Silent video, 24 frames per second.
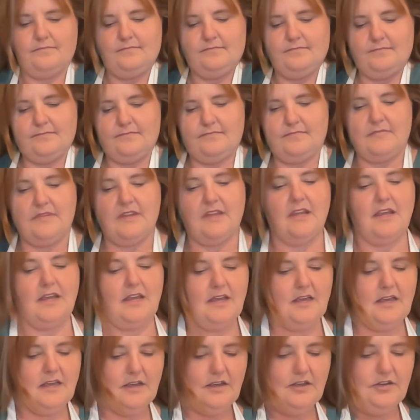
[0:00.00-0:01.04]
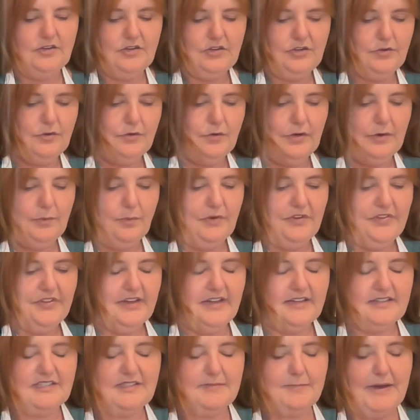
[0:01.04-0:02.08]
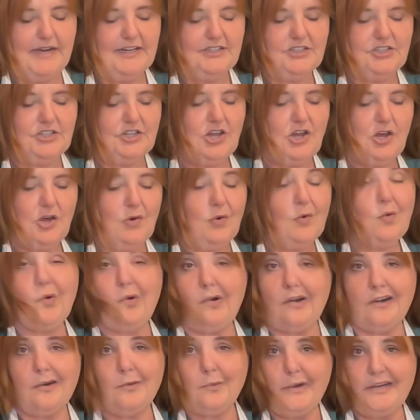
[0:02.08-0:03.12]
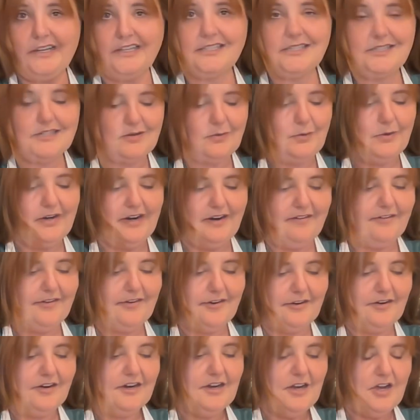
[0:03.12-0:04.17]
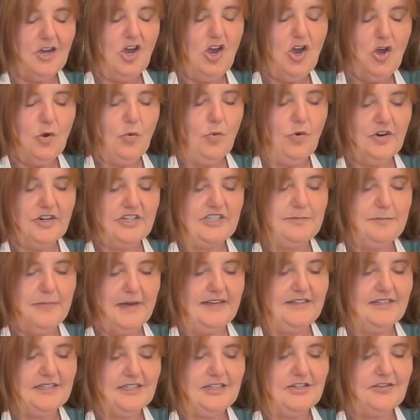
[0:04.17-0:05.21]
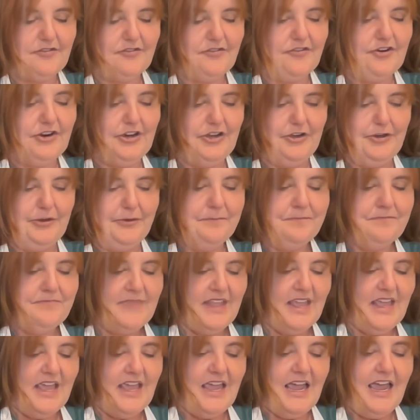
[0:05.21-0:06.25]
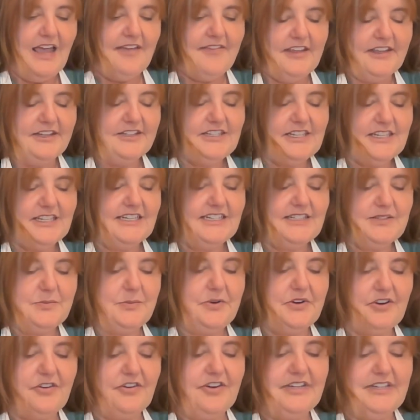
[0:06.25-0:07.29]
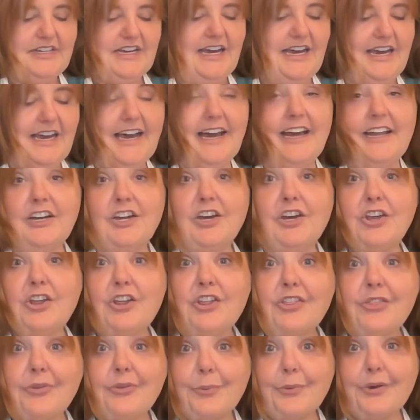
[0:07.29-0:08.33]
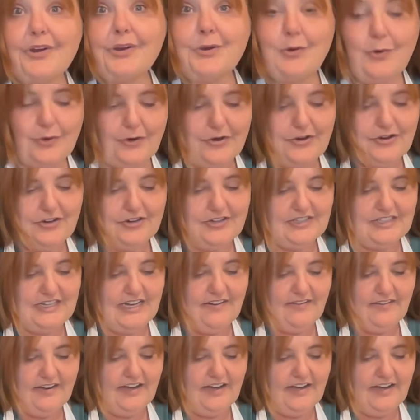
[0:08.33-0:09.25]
You can do it with a spatula or a whisk, whatever works best for you. And then to this, we're going to add 3/4